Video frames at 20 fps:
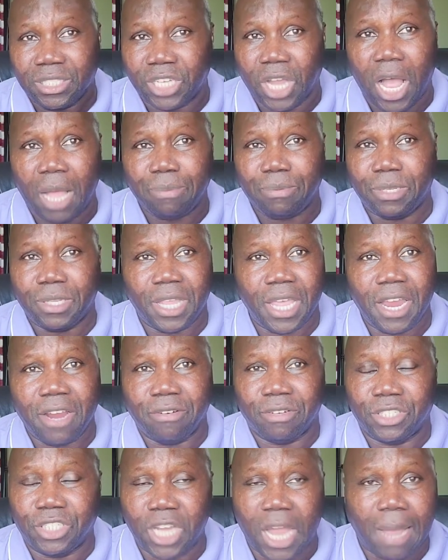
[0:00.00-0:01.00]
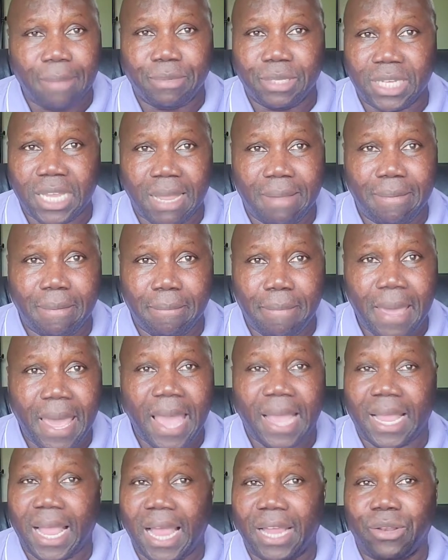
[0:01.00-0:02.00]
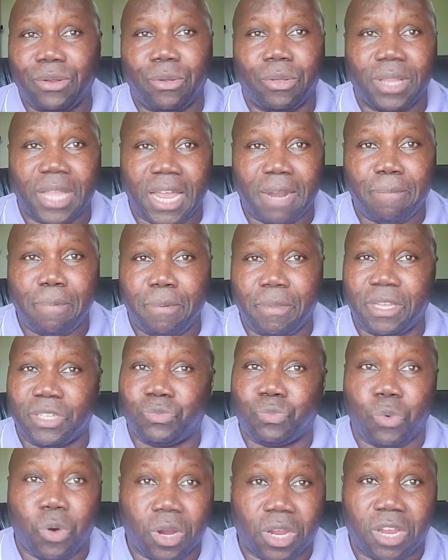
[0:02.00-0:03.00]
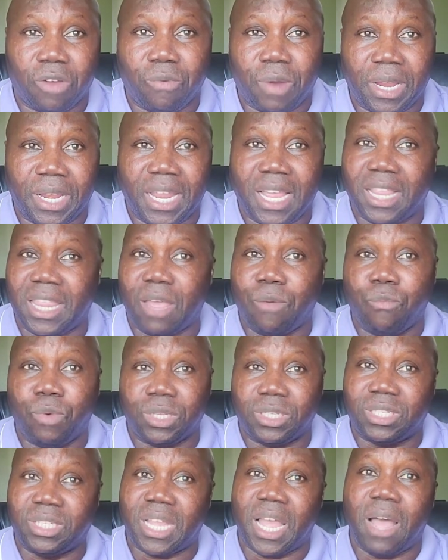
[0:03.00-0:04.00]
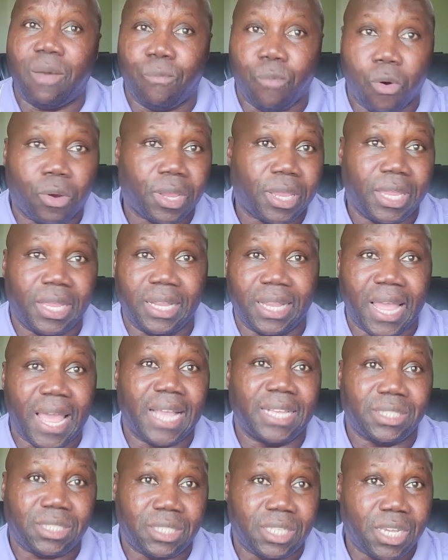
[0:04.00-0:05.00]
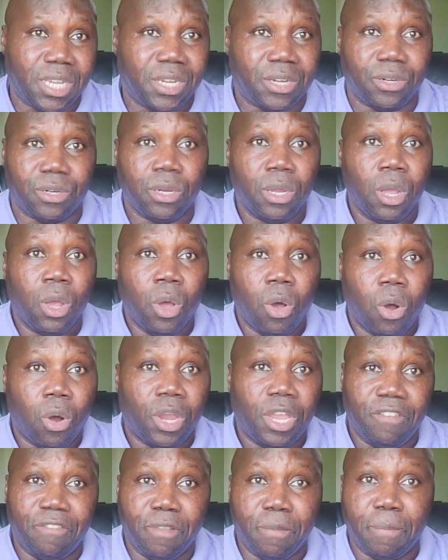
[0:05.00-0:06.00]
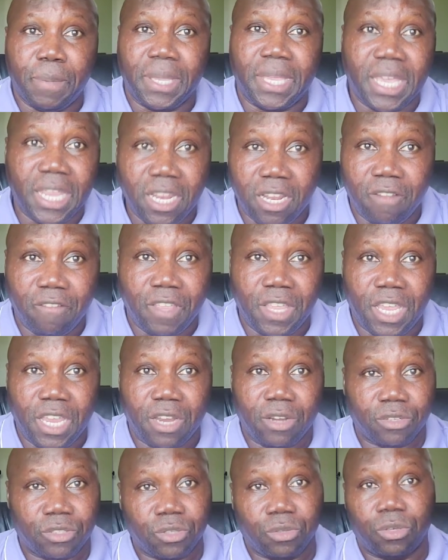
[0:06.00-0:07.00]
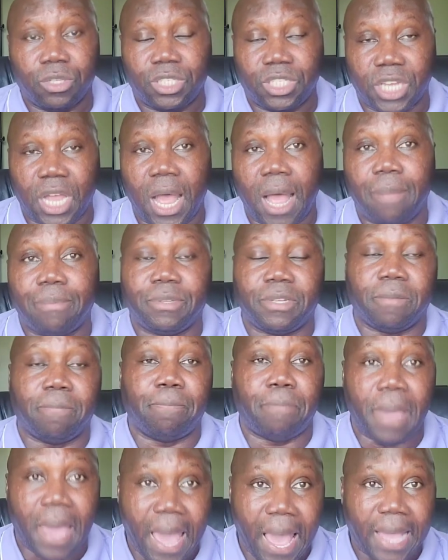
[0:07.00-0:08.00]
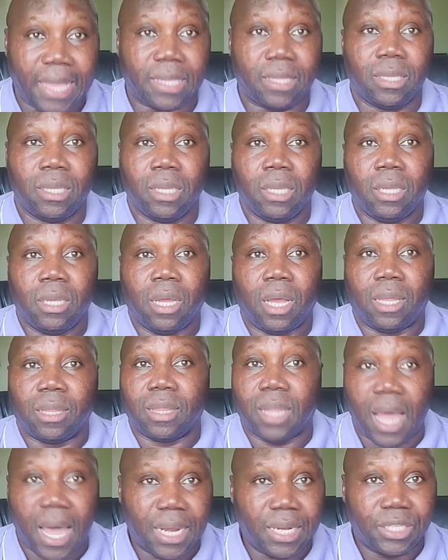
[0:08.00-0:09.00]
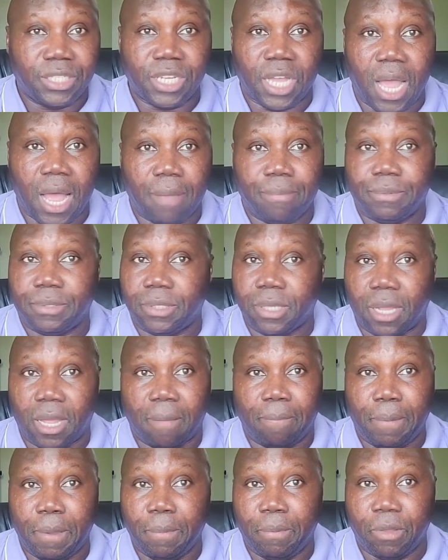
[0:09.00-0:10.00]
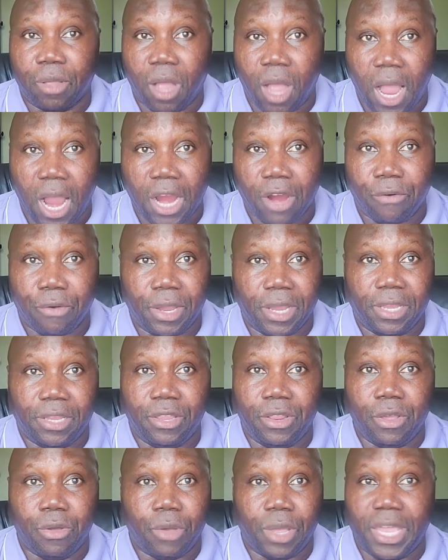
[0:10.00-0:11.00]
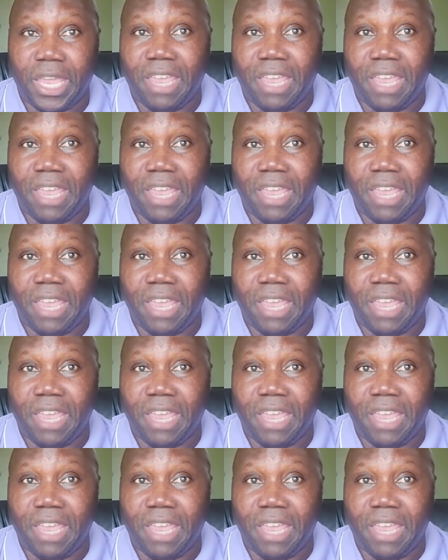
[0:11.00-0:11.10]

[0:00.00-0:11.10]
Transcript: jobs are there. Jobs are coming back. I know a lot of people that's working right now that was not working last year or even the beginning of the year. So the jobs are back. A lot of jobs. Uh, people are hiring. You know,